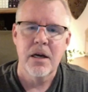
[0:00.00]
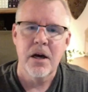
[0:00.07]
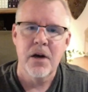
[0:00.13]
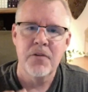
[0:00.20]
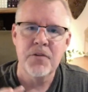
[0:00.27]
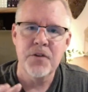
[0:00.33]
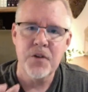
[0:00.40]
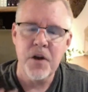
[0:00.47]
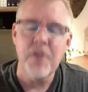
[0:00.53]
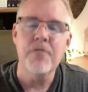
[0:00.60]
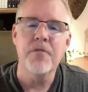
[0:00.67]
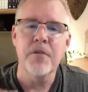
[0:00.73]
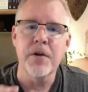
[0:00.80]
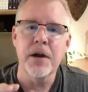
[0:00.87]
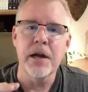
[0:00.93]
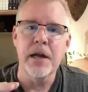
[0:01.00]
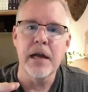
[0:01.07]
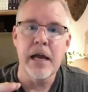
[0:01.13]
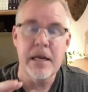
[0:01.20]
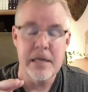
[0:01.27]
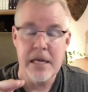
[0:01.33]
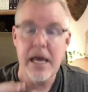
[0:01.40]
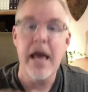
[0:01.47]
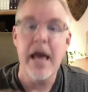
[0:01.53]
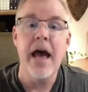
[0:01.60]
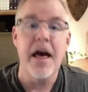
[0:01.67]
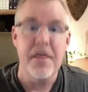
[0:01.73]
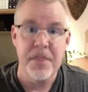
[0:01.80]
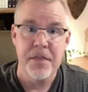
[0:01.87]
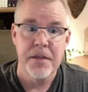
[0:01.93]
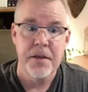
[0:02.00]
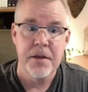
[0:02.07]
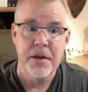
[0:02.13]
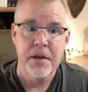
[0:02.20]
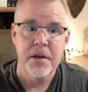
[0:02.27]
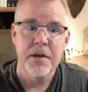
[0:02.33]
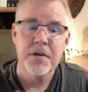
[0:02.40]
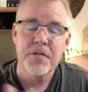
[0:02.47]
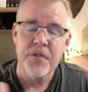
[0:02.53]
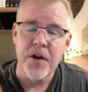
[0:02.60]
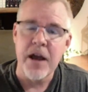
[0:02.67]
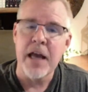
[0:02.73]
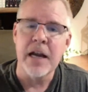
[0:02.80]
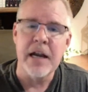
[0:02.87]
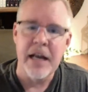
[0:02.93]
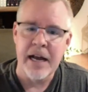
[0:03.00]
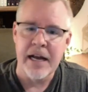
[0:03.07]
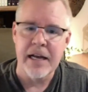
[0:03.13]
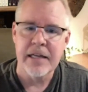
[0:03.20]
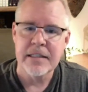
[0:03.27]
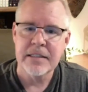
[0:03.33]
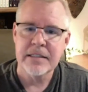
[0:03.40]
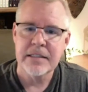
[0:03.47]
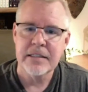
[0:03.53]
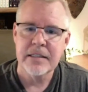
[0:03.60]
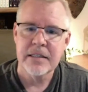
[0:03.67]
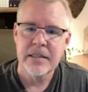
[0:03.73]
of suffering and death for Ananias.